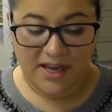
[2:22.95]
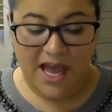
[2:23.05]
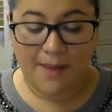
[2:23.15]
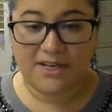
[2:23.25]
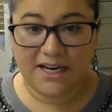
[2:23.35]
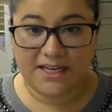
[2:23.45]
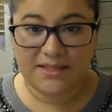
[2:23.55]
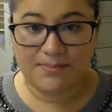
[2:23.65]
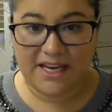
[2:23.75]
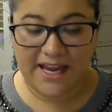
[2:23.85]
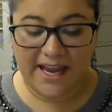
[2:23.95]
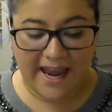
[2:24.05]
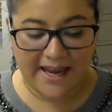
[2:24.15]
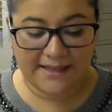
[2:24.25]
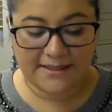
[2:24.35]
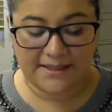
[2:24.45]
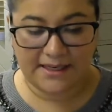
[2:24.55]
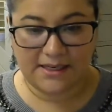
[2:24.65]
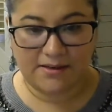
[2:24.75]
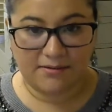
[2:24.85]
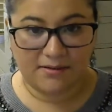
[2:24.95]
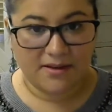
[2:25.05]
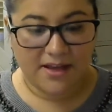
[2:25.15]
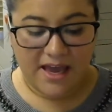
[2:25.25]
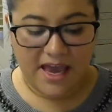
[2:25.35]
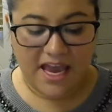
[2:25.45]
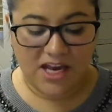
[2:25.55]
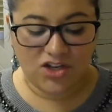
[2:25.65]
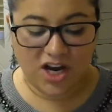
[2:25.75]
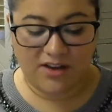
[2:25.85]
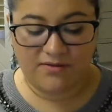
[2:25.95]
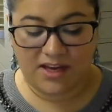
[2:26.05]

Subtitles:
hepatitis B and C, HIV,